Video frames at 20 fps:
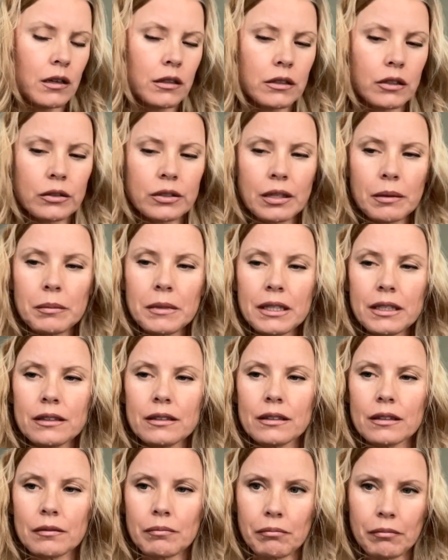So
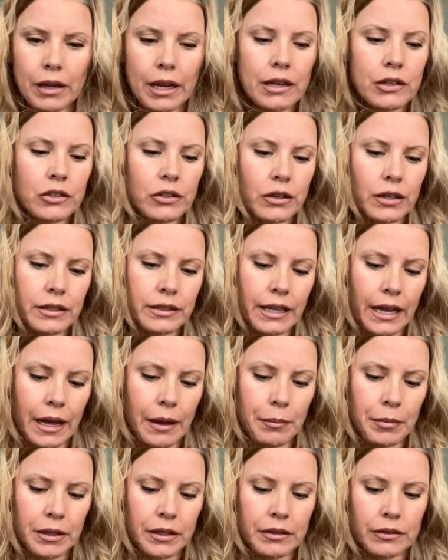something major has
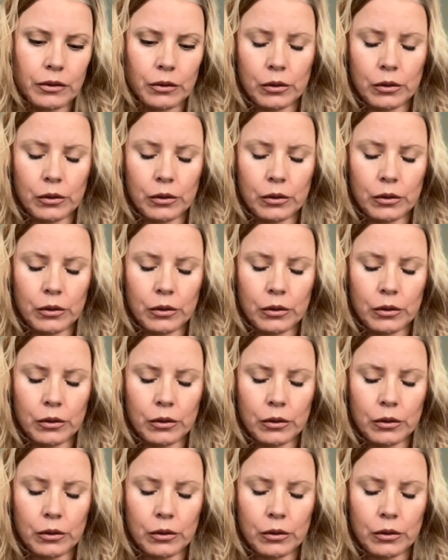happened,